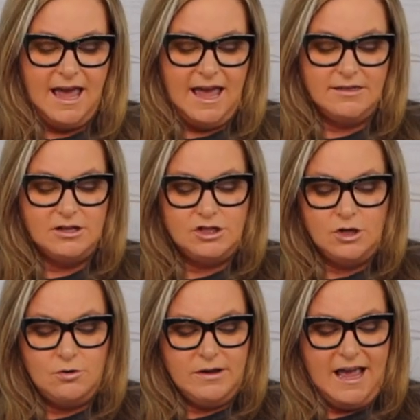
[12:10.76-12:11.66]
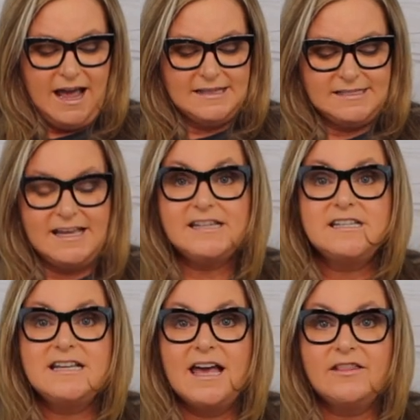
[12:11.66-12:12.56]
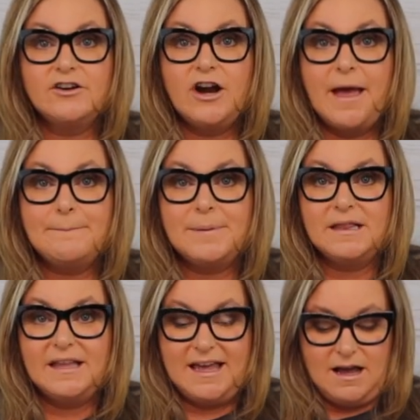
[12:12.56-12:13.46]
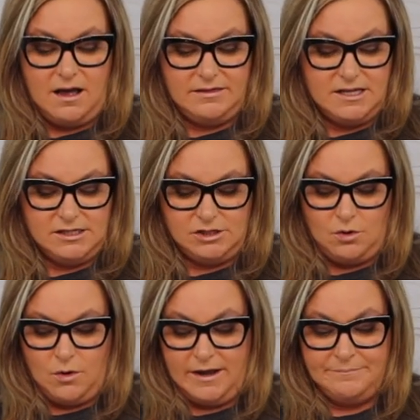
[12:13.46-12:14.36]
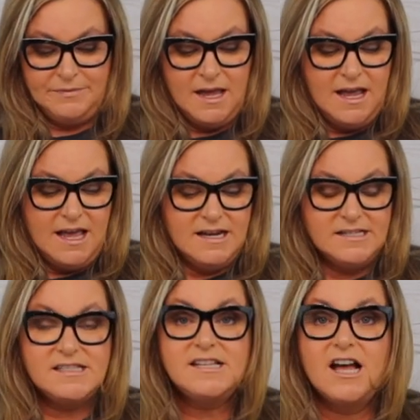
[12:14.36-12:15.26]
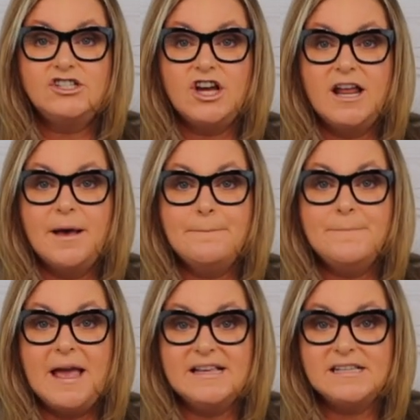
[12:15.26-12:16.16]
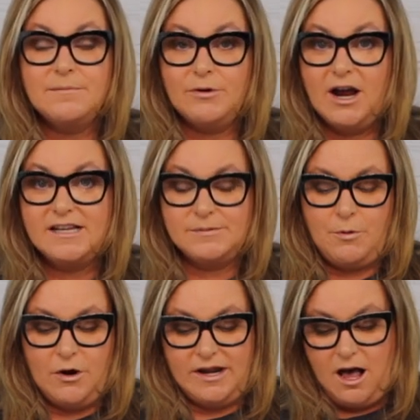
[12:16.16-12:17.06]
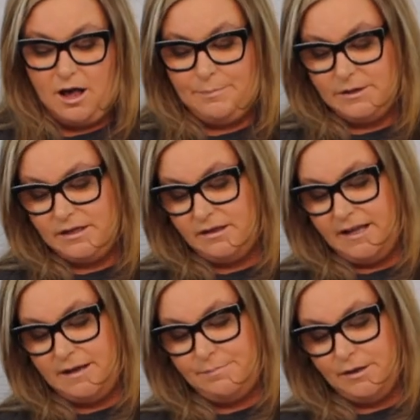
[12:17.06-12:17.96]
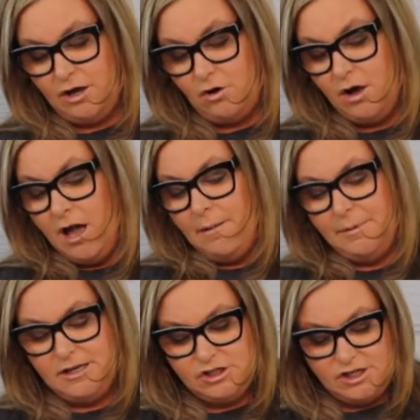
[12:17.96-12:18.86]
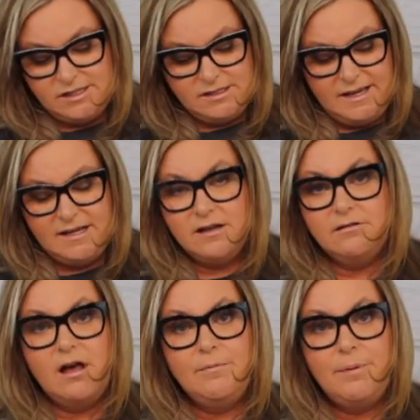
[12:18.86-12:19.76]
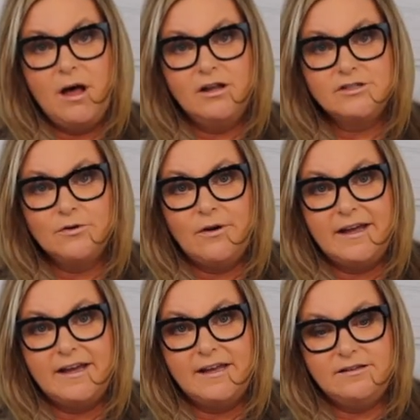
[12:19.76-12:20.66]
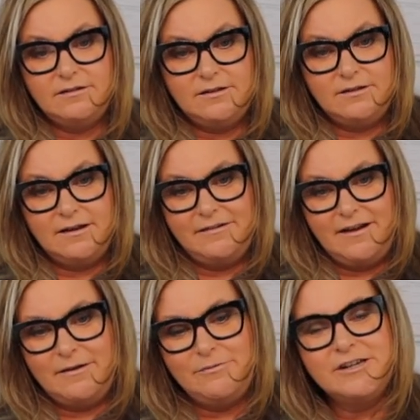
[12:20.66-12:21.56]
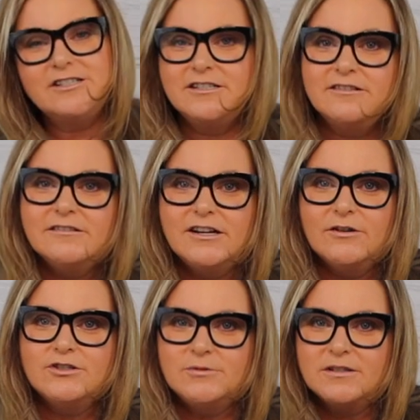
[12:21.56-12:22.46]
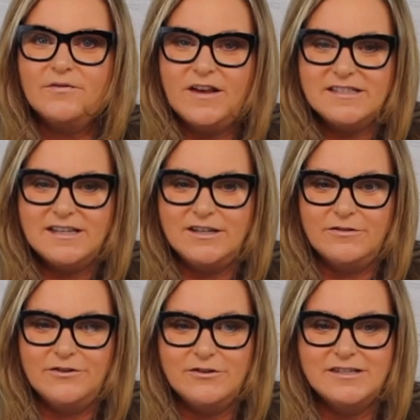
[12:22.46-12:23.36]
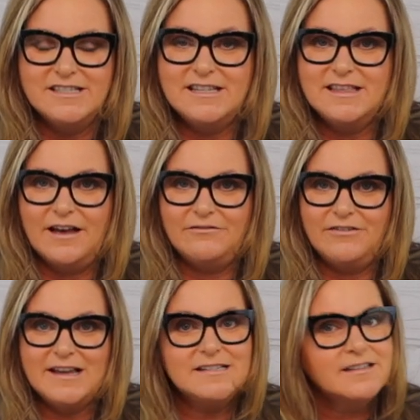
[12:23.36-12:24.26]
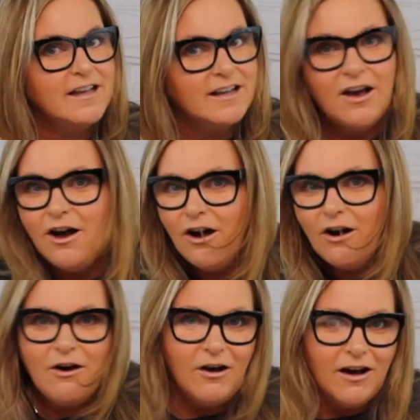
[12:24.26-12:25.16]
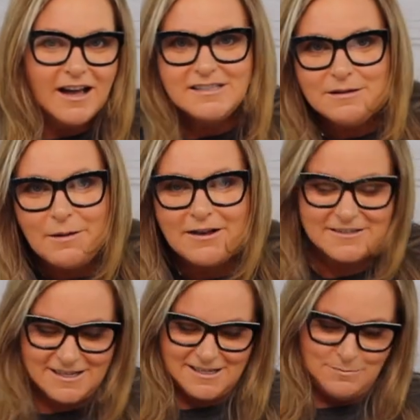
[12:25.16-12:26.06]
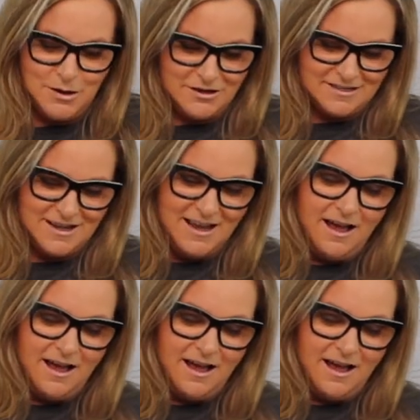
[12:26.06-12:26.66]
And the two cats get together and play on this toy. It is such an amazing price point. I'll put the link below, but it's just like a ball toy. And I wish, you know, she was facing you, if you could see that face, like, oh, I see balls, I see balls.